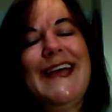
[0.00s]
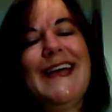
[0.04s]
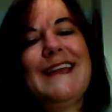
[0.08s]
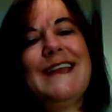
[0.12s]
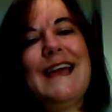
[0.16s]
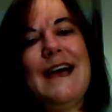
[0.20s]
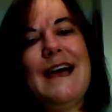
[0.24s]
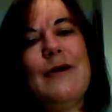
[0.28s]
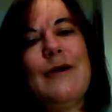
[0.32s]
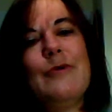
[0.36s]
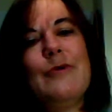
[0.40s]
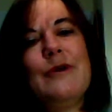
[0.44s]

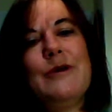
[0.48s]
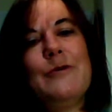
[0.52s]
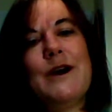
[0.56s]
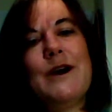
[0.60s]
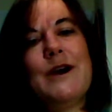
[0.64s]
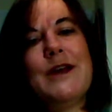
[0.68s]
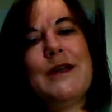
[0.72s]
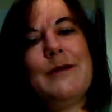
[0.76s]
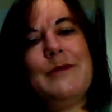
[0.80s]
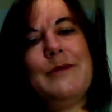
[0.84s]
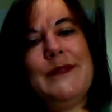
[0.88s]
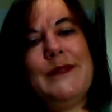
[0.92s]
and how we
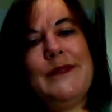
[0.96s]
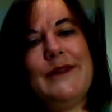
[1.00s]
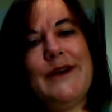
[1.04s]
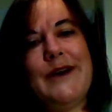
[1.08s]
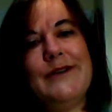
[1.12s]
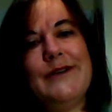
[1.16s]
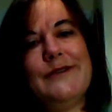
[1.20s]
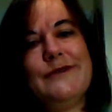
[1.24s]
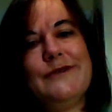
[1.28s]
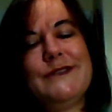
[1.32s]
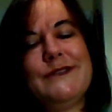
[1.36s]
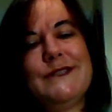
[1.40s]
want to be
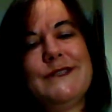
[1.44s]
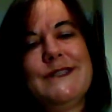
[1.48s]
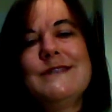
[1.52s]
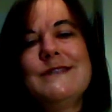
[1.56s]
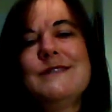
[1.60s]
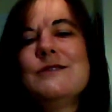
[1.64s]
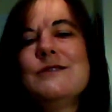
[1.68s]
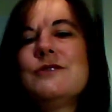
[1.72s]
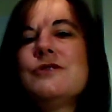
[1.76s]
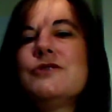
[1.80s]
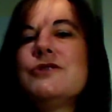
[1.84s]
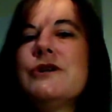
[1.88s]
loved.
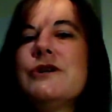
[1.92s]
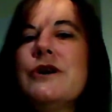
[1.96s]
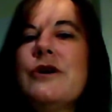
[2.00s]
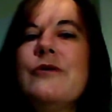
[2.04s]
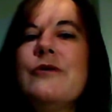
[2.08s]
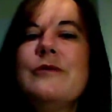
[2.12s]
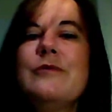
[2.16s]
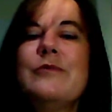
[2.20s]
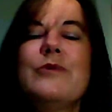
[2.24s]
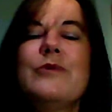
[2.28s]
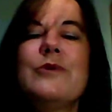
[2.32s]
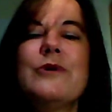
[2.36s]
This is
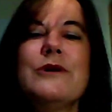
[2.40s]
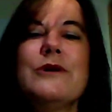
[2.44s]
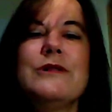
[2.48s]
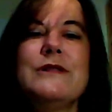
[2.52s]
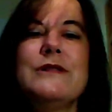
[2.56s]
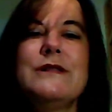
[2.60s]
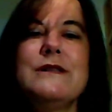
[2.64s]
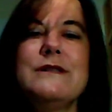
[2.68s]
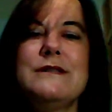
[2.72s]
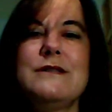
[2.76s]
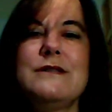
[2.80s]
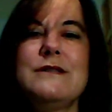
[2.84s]
so
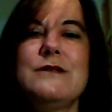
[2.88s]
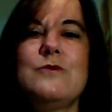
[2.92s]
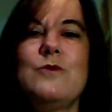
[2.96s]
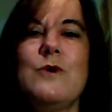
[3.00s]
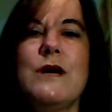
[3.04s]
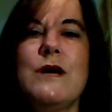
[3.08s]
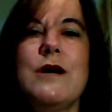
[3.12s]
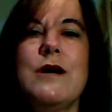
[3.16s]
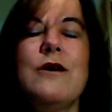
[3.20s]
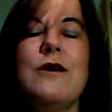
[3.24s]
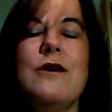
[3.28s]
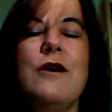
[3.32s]
important. This is
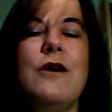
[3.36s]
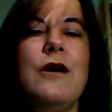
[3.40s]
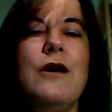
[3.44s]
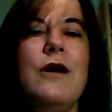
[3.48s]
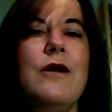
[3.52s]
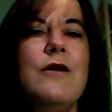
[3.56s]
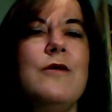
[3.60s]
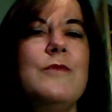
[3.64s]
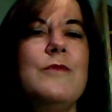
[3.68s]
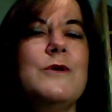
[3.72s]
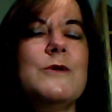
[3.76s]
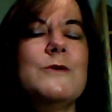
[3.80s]
where
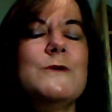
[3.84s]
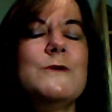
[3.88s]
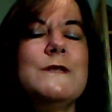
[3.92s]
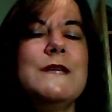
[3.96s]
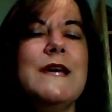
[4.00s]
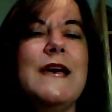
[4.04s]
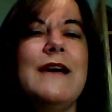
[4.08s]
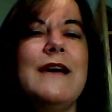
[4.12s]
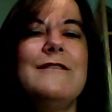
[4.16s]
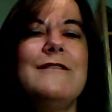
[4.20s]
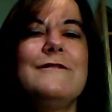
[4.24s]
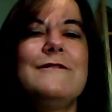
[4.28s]
almost
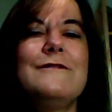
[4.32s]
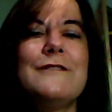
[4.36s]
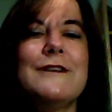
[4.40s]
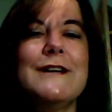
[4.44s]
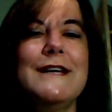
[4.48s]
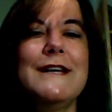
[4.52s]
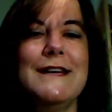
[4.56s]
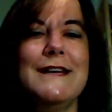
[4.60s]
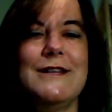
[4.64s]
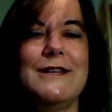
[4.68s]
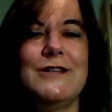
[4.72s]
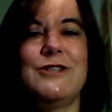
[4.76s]

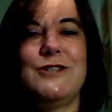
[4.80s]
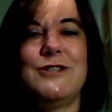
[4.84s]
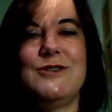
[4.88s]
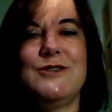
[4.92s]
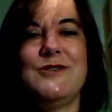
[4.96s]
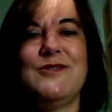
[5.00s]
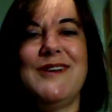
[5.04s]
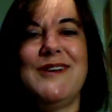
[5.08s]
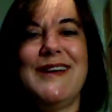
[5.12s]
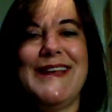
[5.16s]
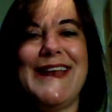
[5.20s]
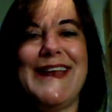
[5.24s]
every
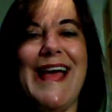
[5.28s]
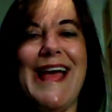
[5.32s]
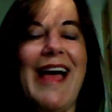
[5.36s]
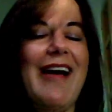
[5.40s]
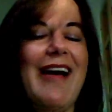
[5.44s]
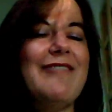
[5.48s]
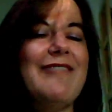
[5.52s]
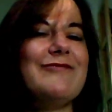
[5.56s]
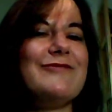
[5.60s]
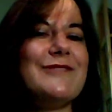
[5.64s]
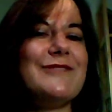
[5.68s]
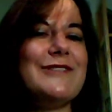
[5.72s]
issue in
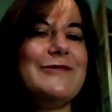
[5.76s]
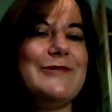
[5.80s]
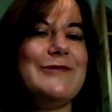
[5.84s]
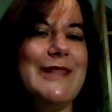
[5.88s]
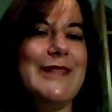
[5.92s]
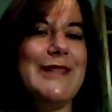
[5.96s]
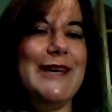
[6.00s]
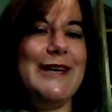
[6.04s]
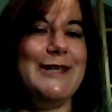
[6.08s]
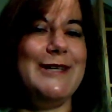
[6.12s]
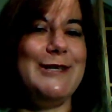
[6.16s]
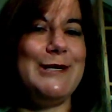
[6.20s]
every
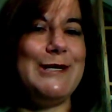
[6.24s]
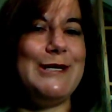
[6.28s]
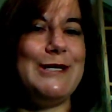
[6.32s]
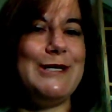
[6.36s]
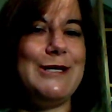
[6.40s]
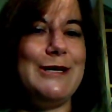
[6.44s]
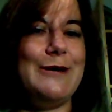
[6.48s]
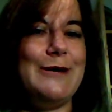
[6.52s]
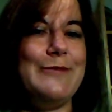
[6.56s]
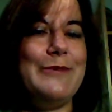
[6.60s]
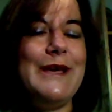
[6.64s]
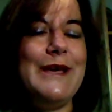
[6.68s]

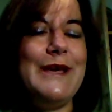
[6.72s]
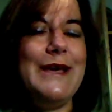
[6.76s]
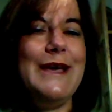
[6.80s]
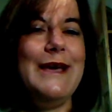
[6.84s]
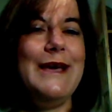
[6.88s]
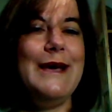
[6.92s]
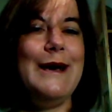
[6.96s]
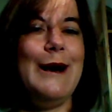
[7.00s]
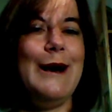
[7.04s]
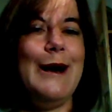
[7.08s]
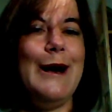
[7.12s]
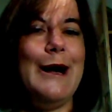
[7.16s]
relationship
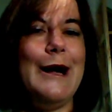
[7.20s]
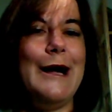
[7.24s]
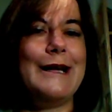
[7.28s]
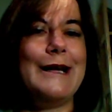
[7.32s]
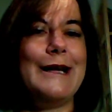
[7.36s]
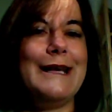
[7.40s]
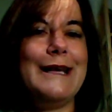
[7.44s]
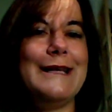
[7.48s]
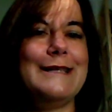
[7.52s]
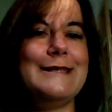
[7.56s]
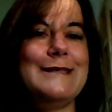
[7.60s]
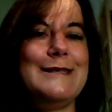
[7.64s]

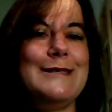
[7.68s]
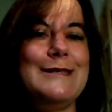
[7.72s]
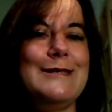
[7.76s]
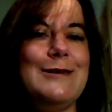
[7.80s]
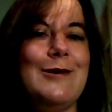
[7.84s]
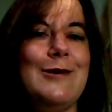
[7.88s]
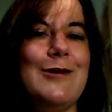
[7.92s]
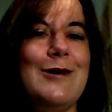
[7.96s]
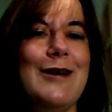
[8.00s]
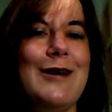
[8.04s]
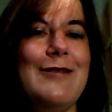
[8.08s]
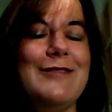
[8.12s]
can
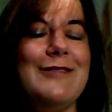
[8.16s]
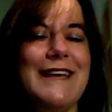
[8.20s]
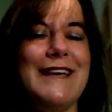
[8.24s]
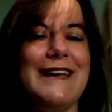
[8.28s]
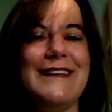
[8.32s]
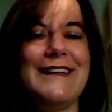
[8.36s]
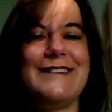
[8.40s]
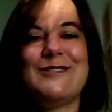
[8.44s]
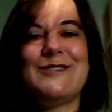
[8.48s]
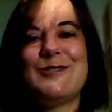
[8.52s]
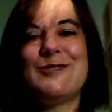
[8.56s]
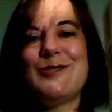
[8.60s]
start out
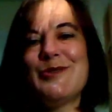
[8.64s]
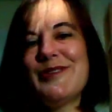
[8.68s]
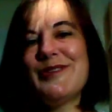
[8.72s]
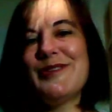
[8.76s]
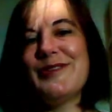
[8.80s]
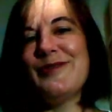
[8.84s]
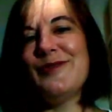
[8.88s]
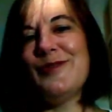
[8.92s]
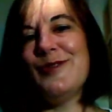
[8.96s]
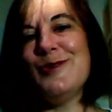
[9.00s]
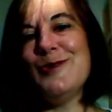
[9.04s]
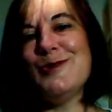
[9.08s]
getting so
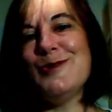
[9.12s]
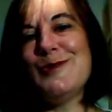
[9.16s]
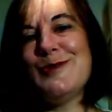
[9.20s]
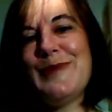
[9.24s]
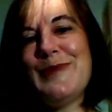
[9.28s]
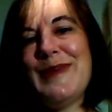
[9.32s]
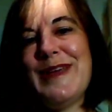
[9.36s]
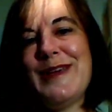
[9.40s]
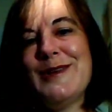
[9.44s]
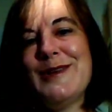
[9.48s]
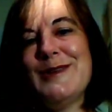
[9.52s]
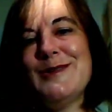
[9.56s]

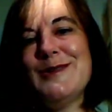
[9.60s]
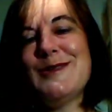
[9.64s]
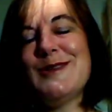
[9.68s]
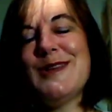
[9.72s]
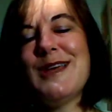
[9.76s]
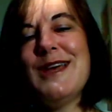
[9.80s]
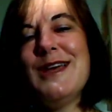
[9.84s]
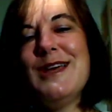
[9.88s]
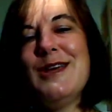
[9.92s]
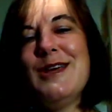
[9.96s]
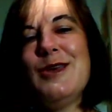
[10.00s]
confused, because